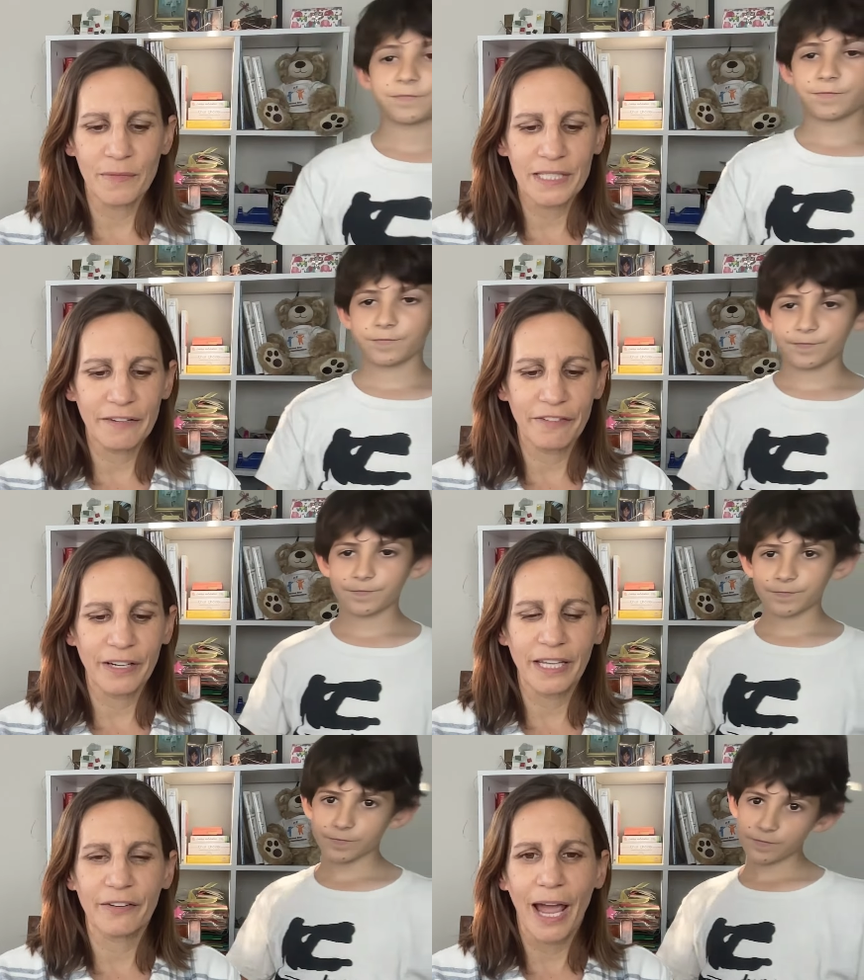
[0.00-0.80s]

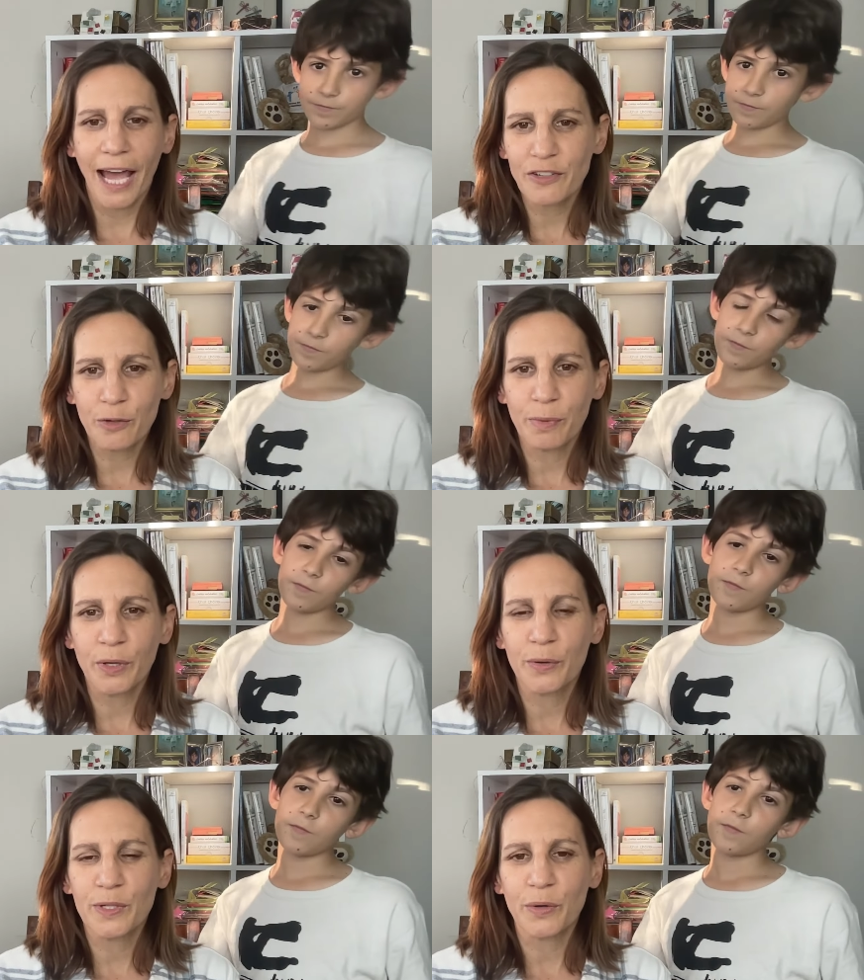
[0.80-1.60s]
Speaker 1: different either
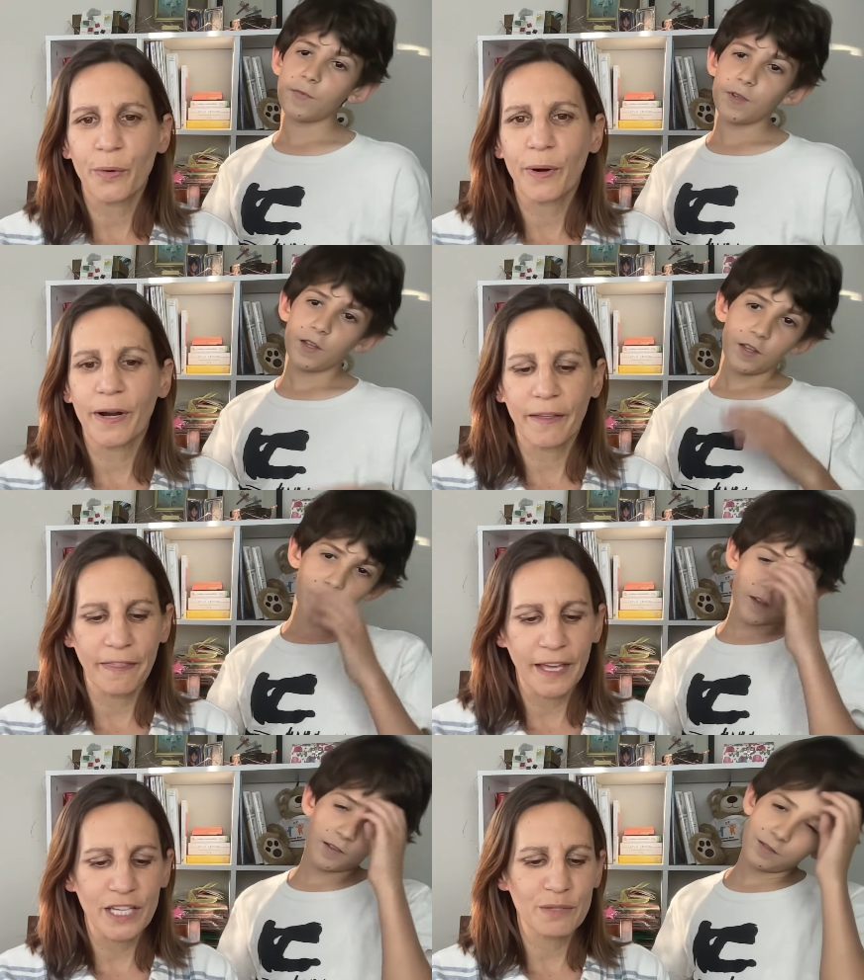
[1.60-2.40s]
attributes or
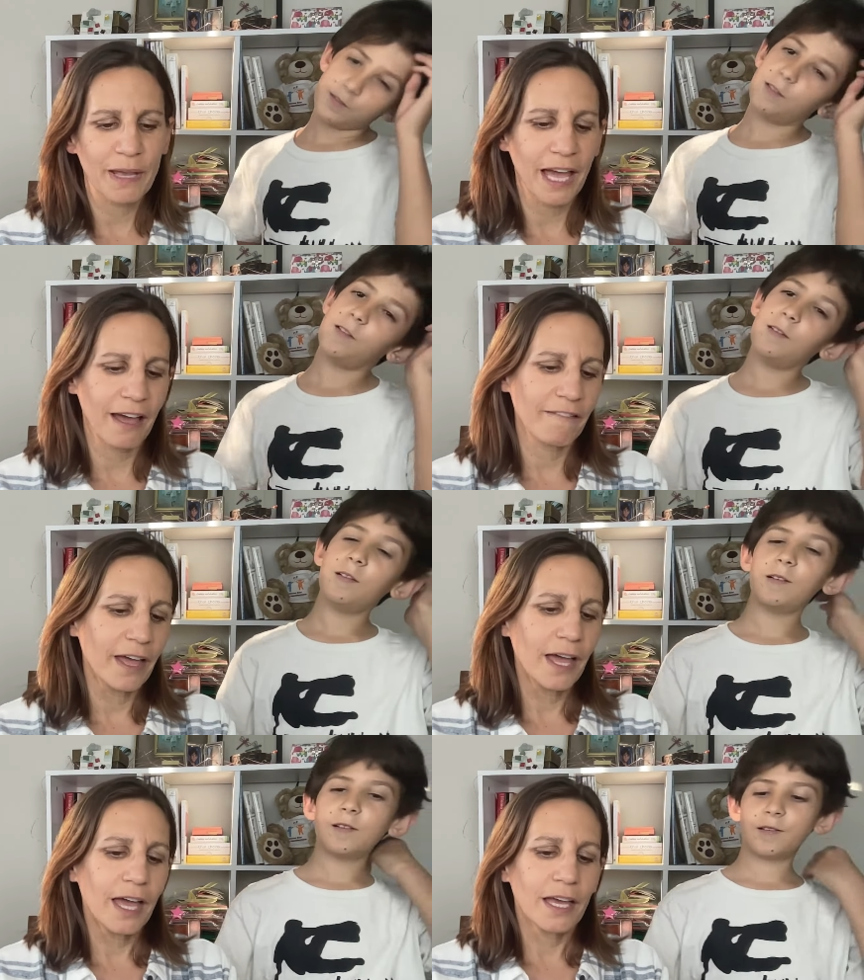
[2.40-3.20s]
things. We have
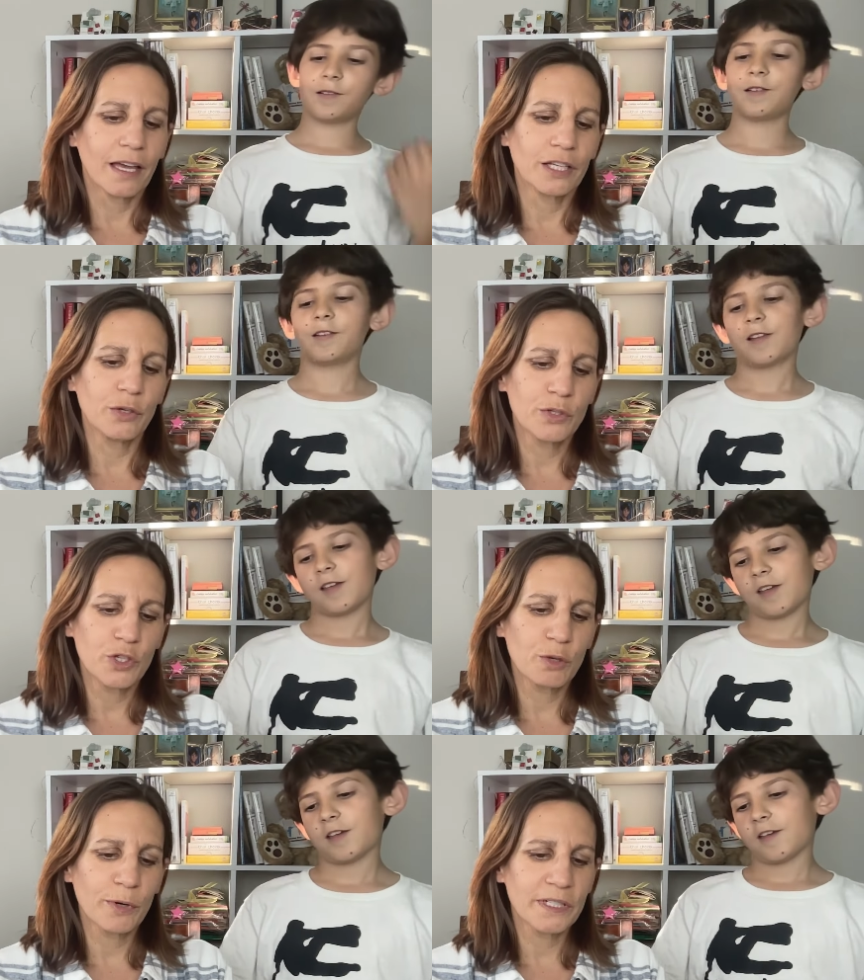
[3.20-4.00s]

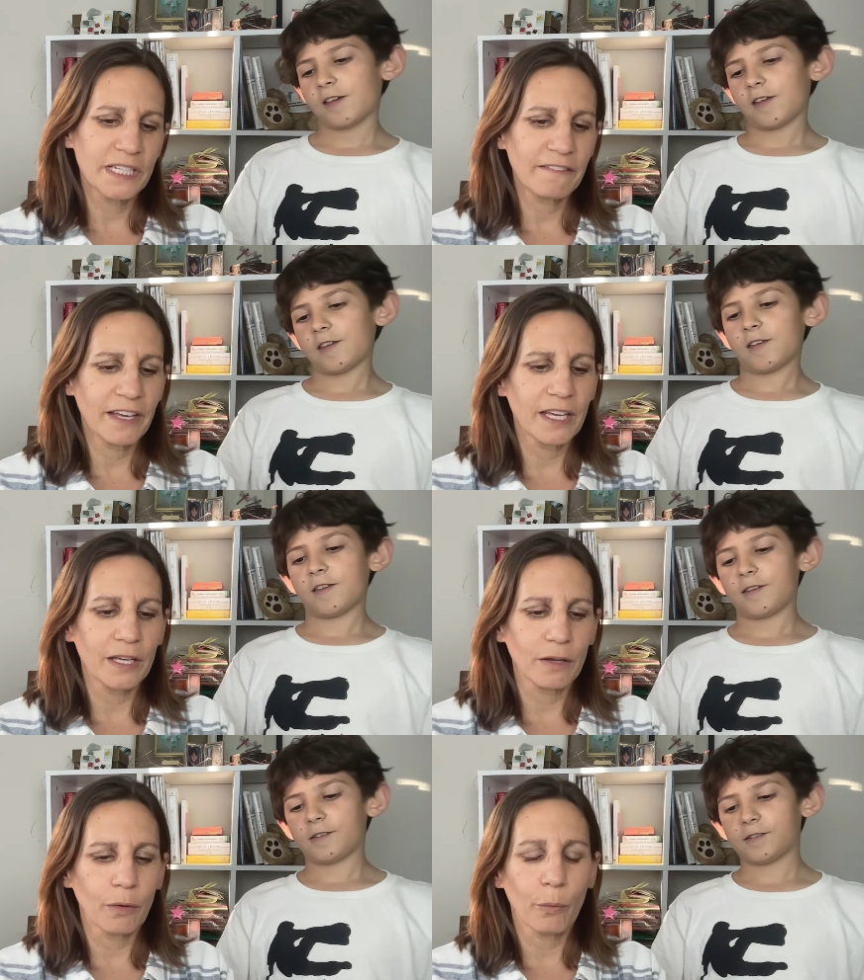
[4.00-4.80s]
YouTube or
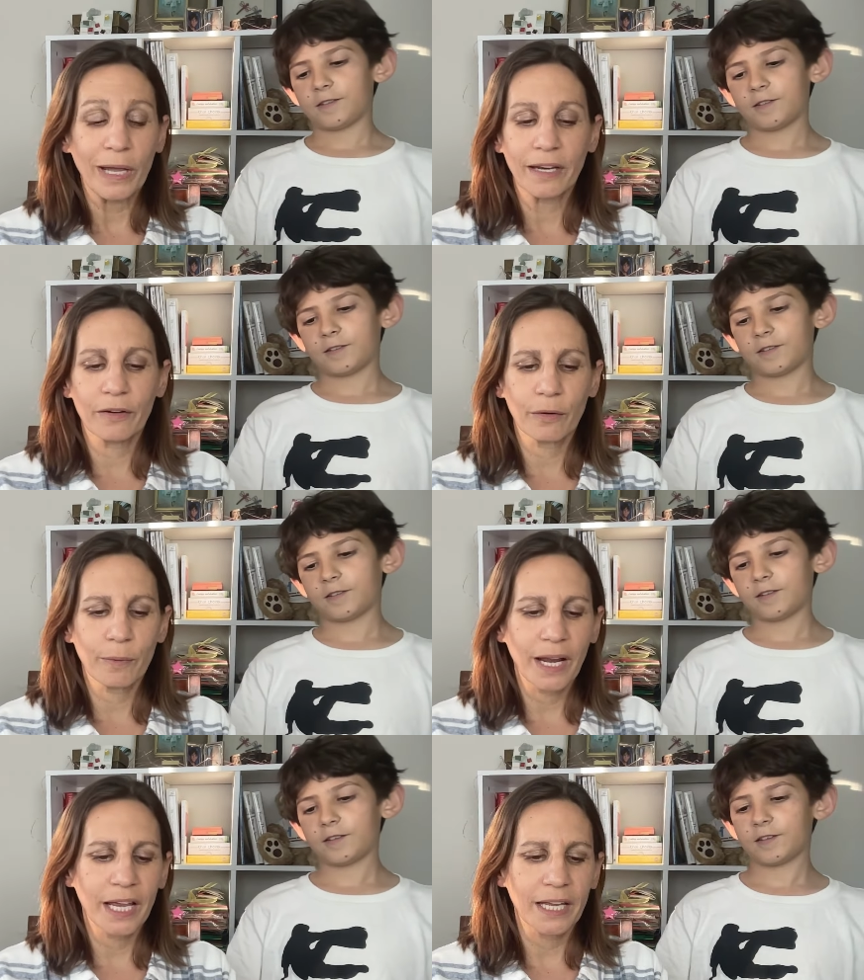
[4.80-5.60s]
TV, wind or
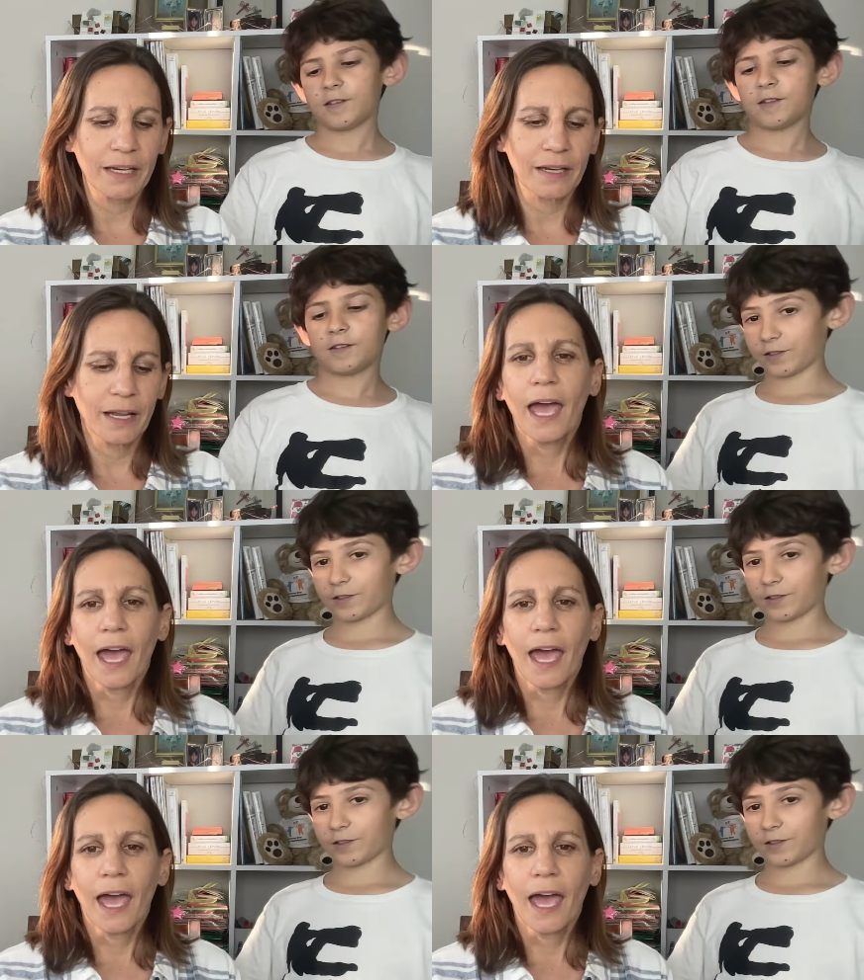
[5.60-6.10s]
rain.